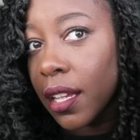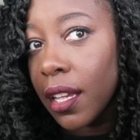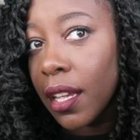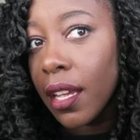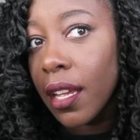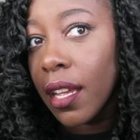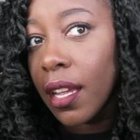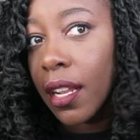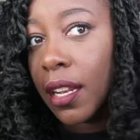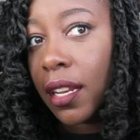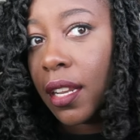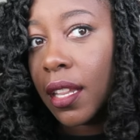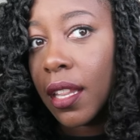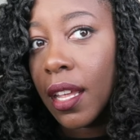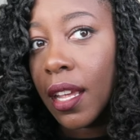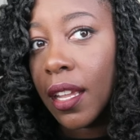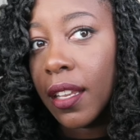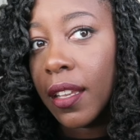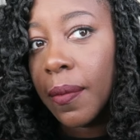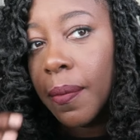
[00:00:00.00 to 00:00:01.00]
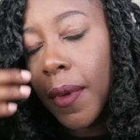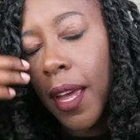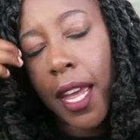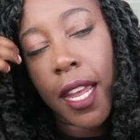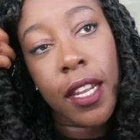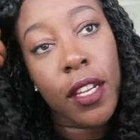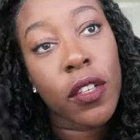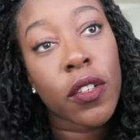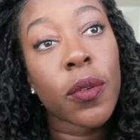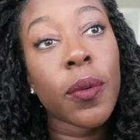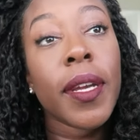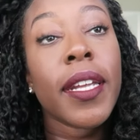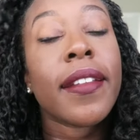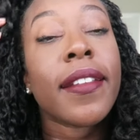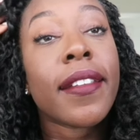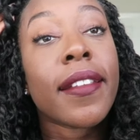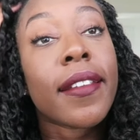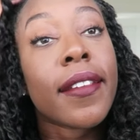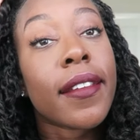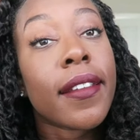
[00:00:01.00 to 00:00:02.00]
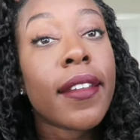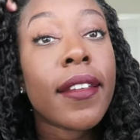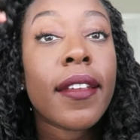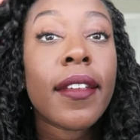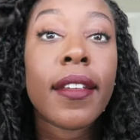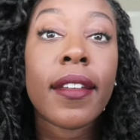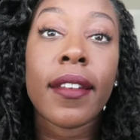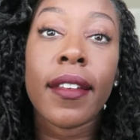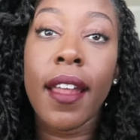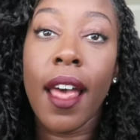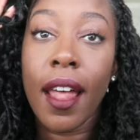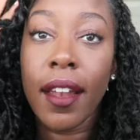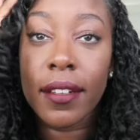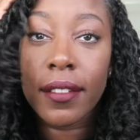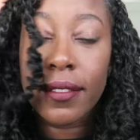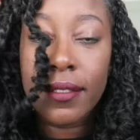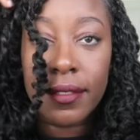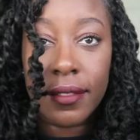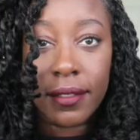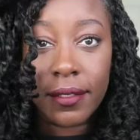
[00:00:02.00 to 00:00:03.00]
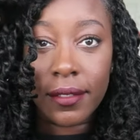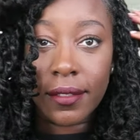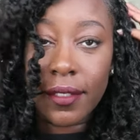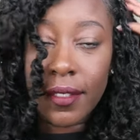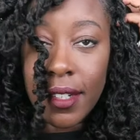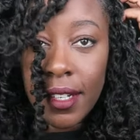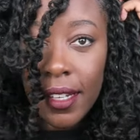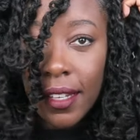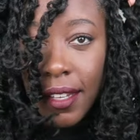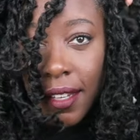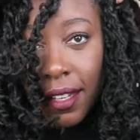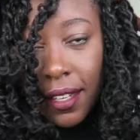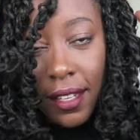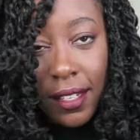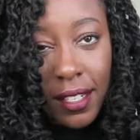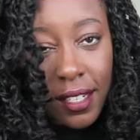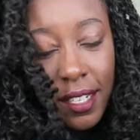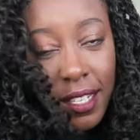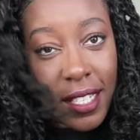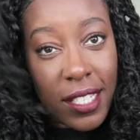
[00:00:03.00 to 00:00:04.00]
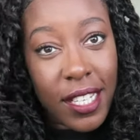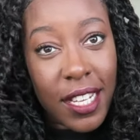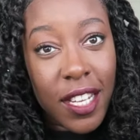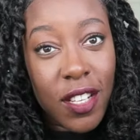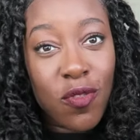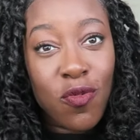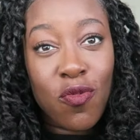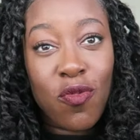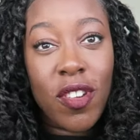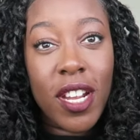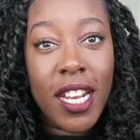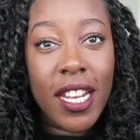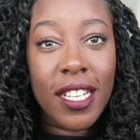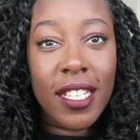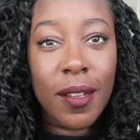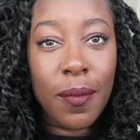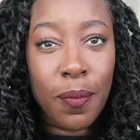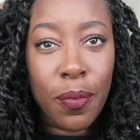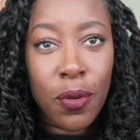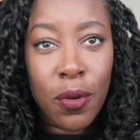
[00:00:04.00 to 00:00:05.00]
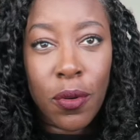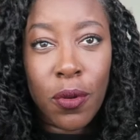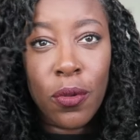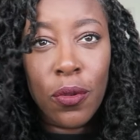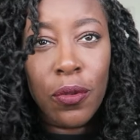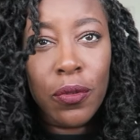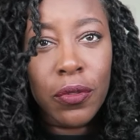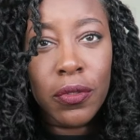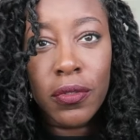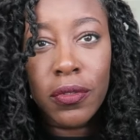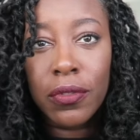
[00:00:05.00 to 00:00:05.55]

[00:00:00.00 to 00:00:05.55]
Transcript: And that's my twist done. So you can see it's really simple.